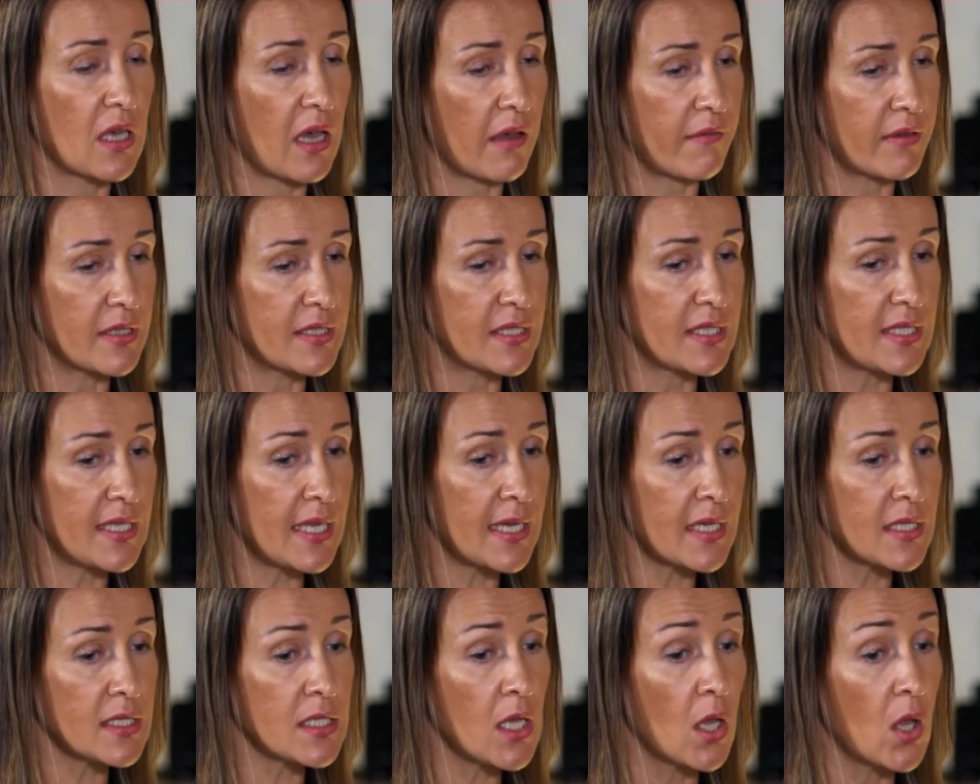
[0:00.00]
covered
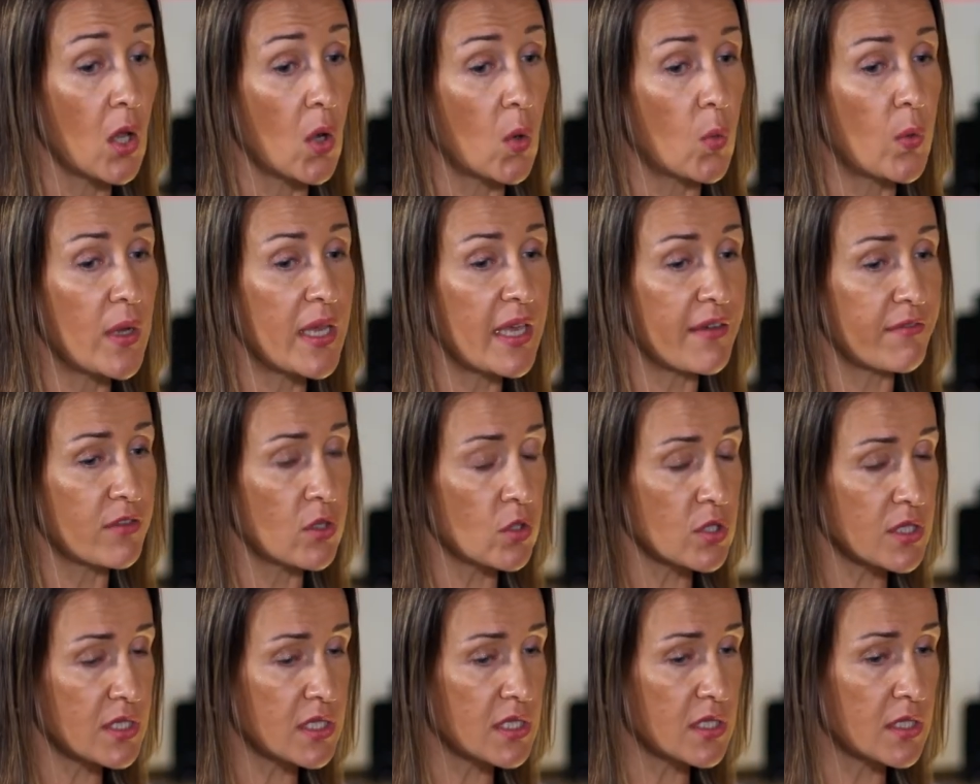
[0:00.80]
yet? We have
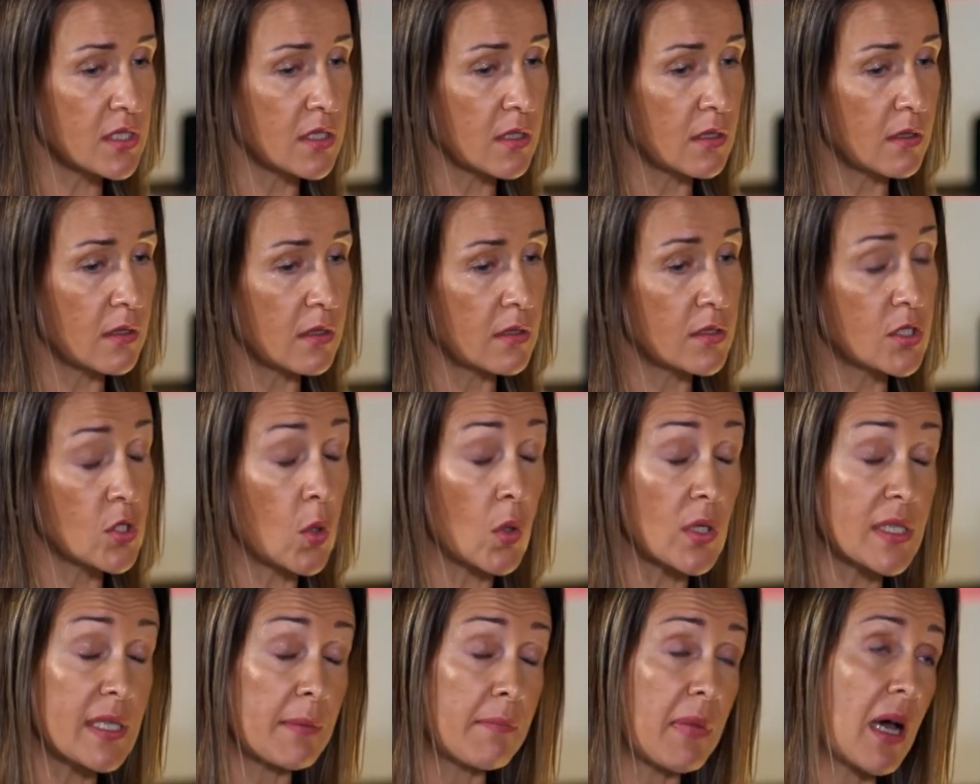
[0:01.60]
not
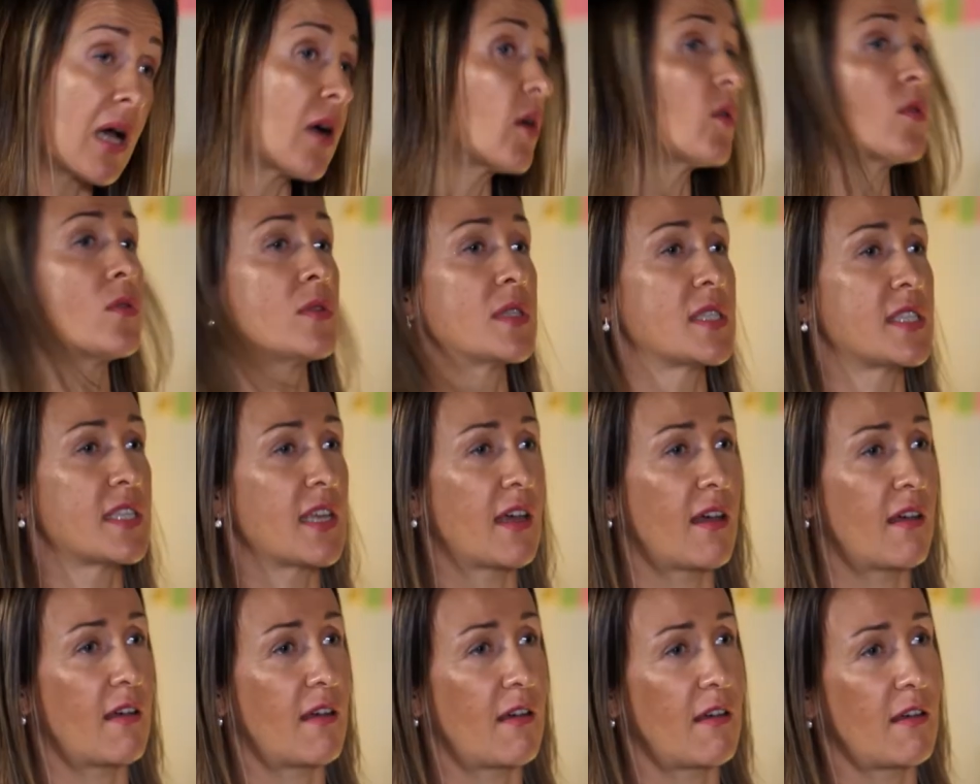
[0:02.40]
talked about
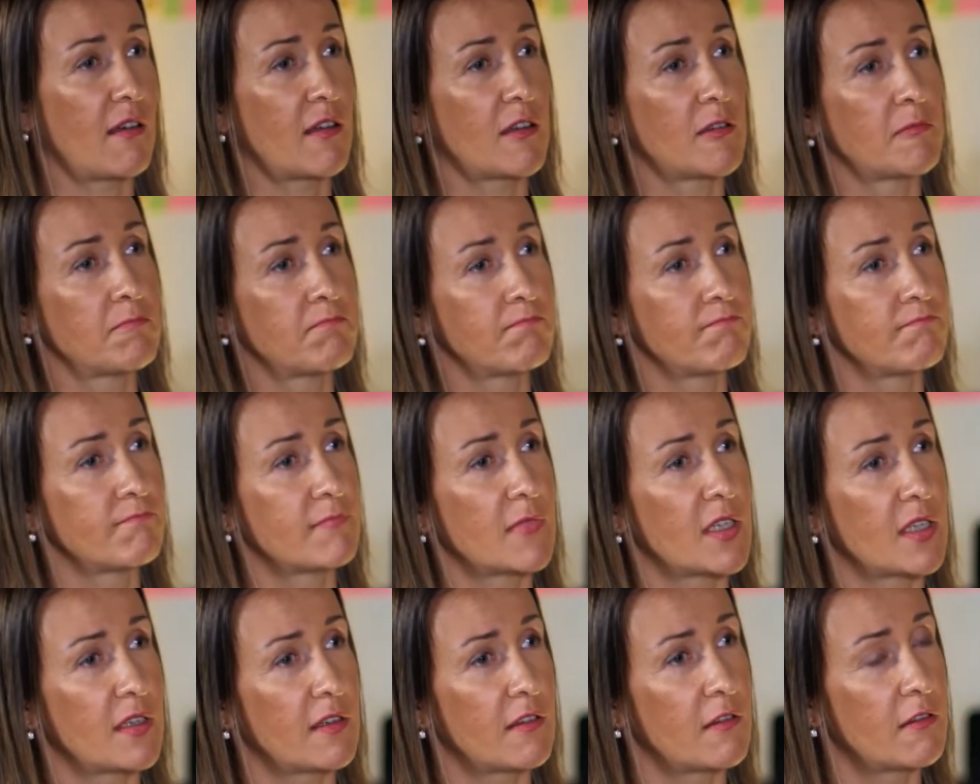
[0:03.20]

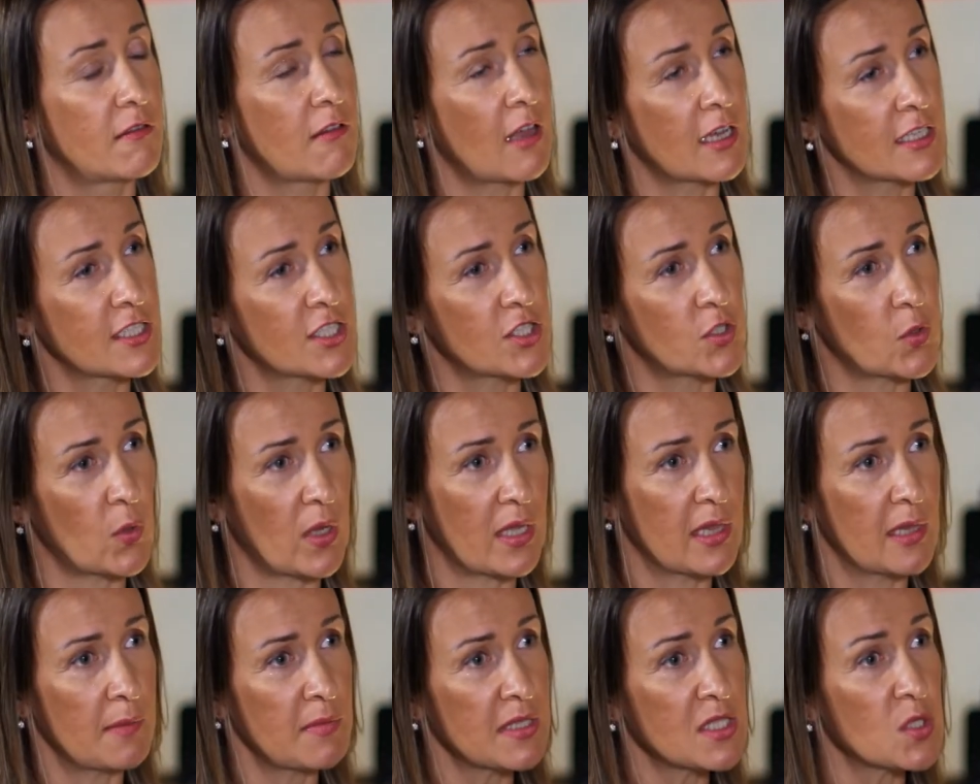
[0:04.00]
last two
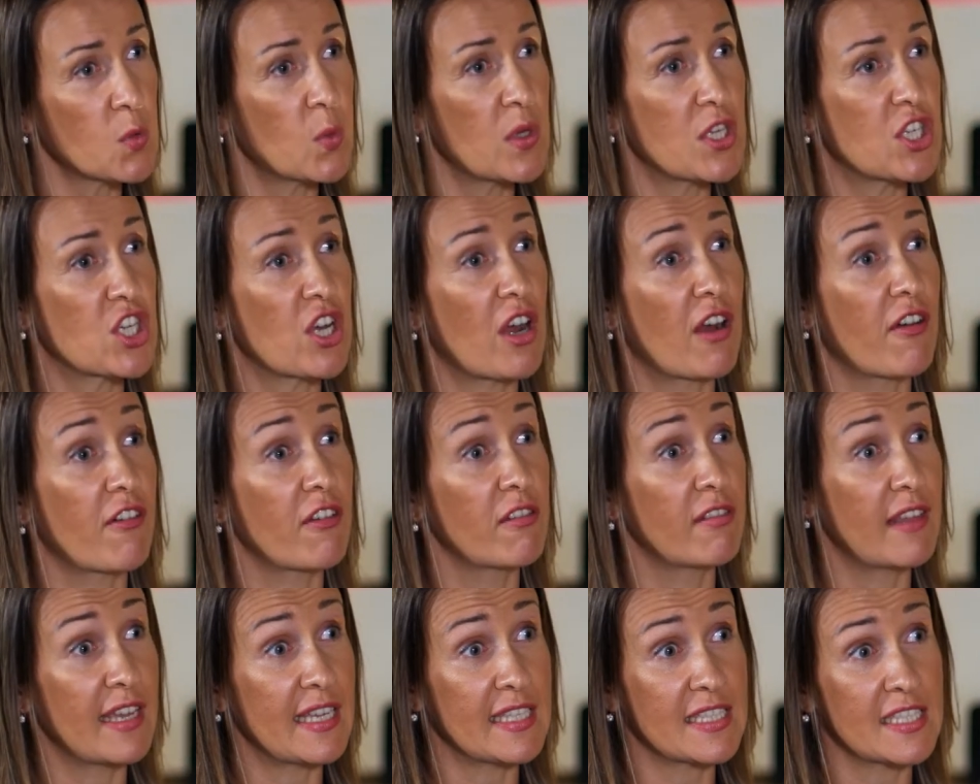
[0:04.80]
elements, which are
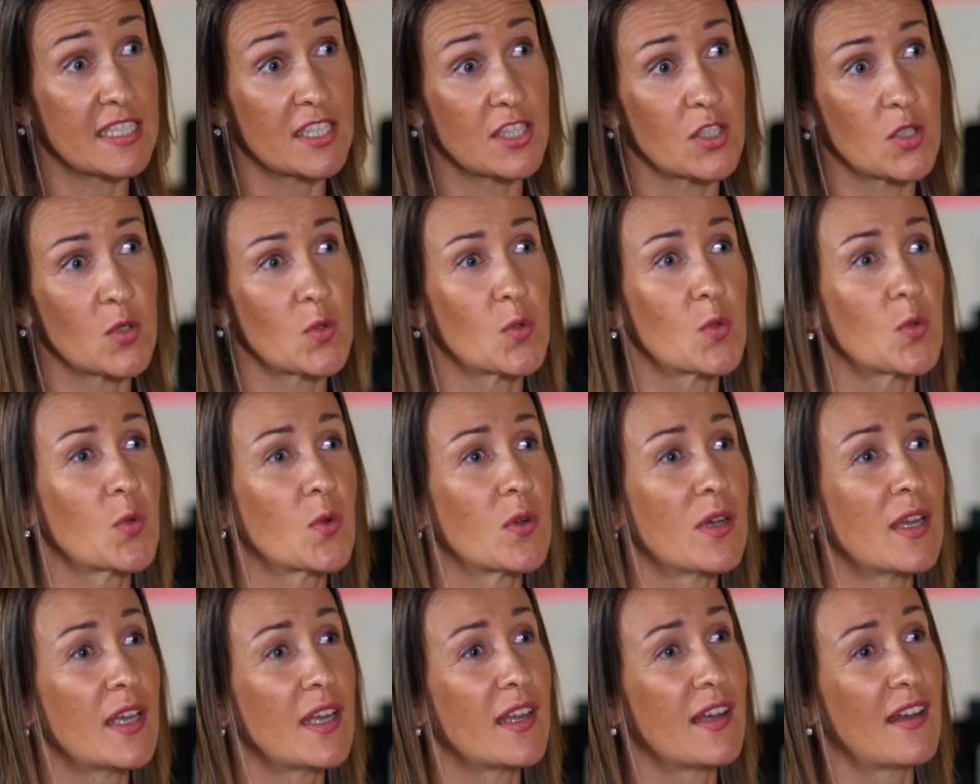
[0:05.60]
related
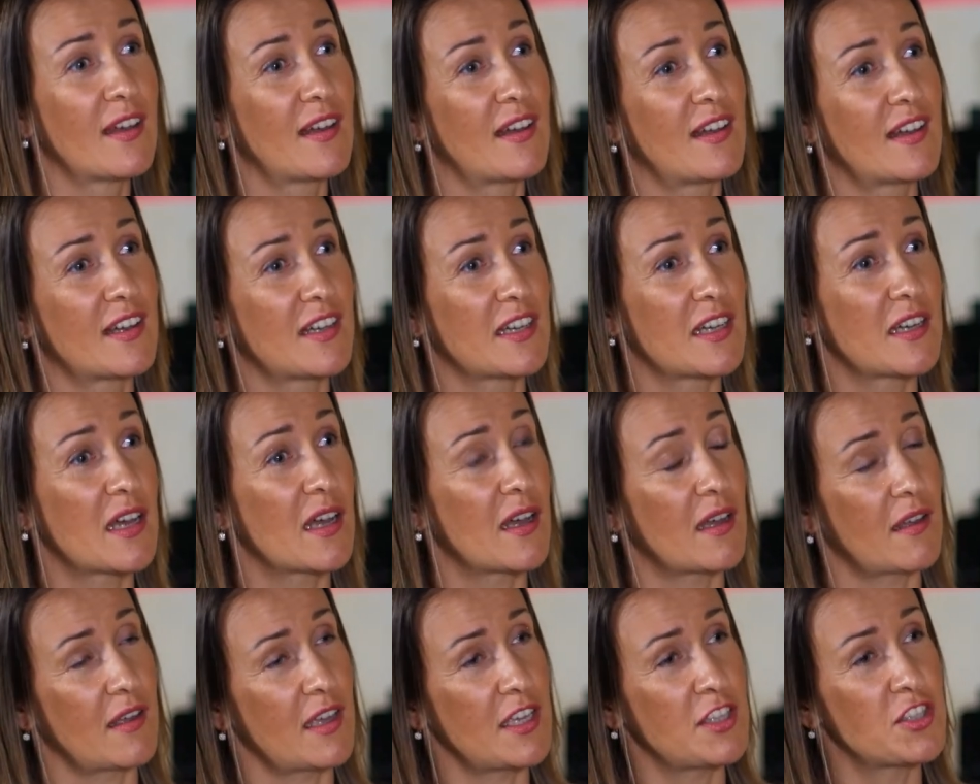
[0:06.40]
to
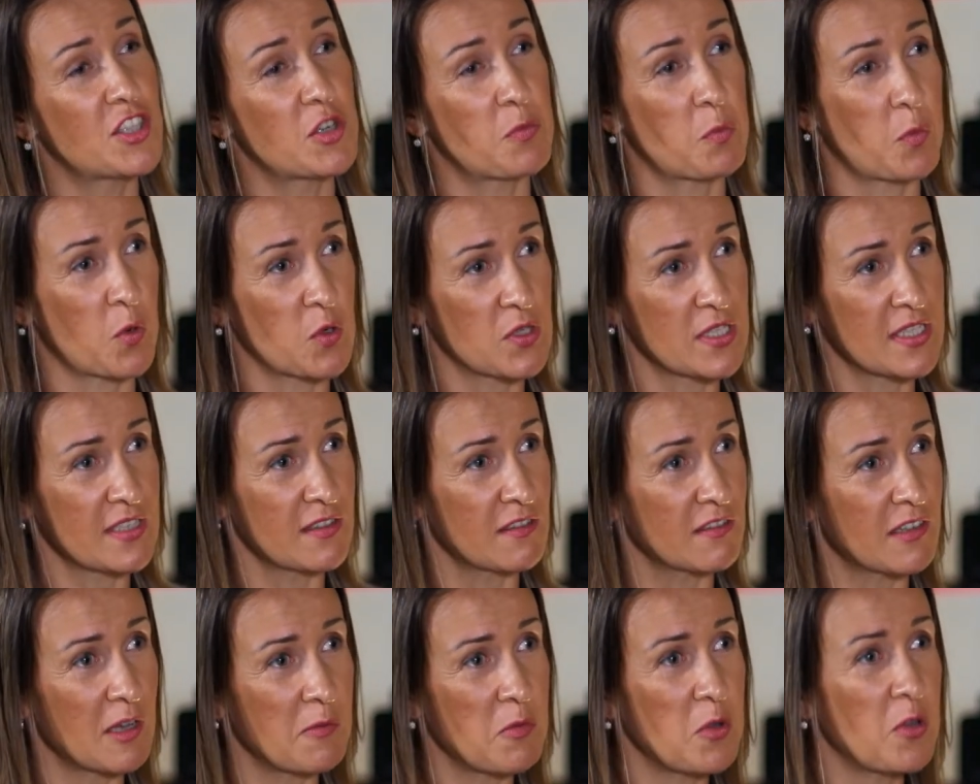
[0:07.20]

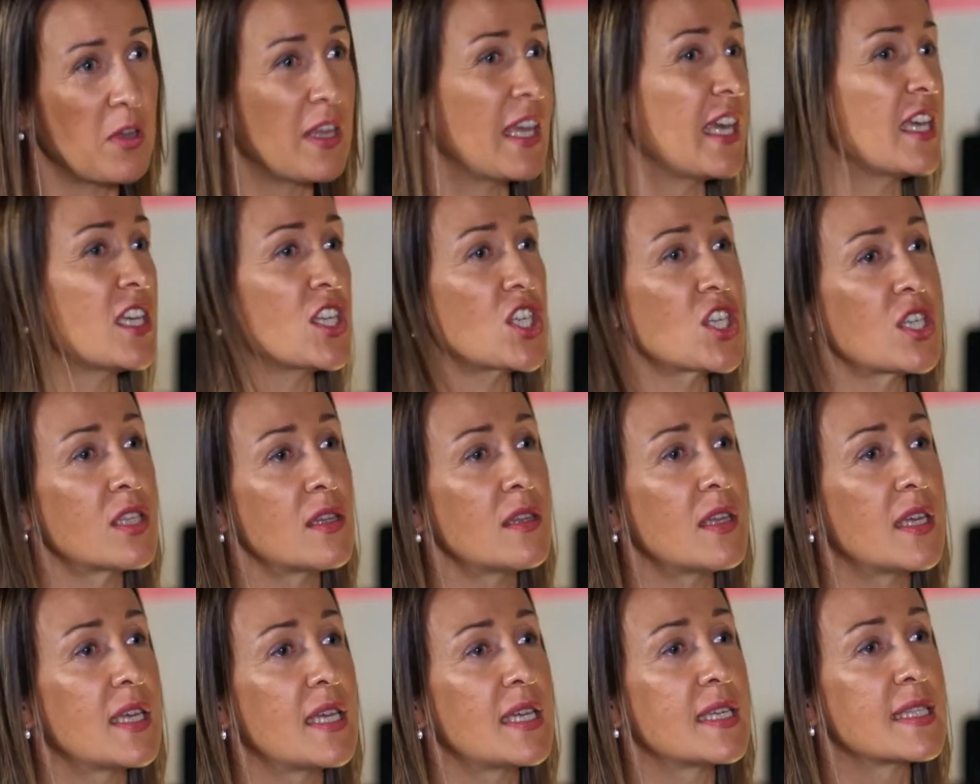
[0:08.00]
interpersonal
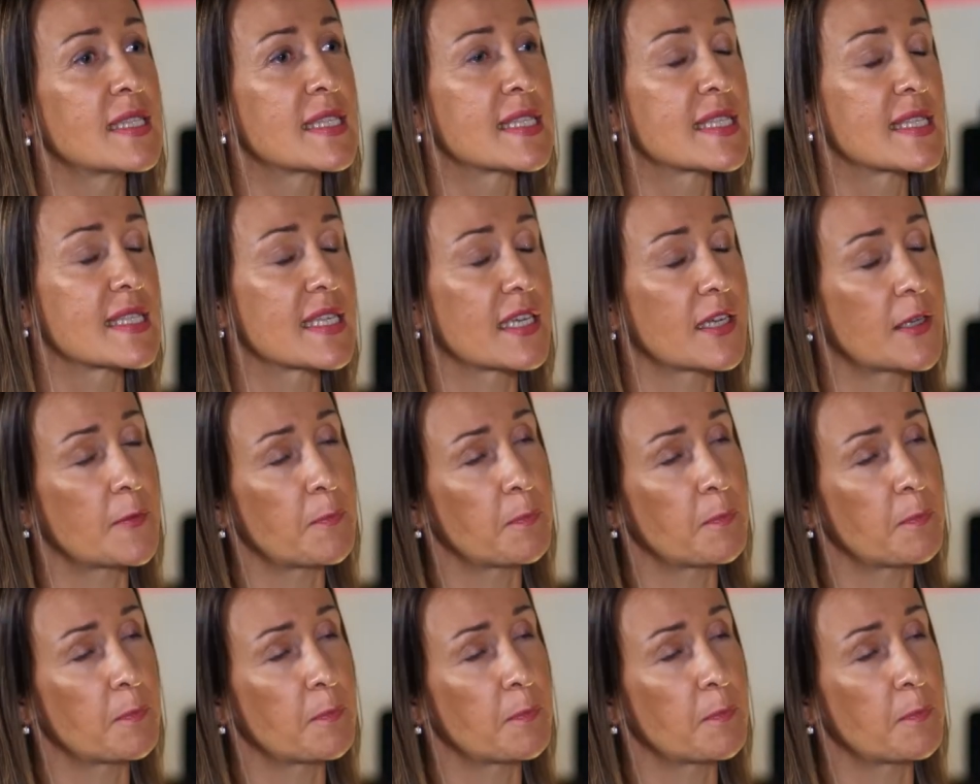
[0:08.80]
communication. It's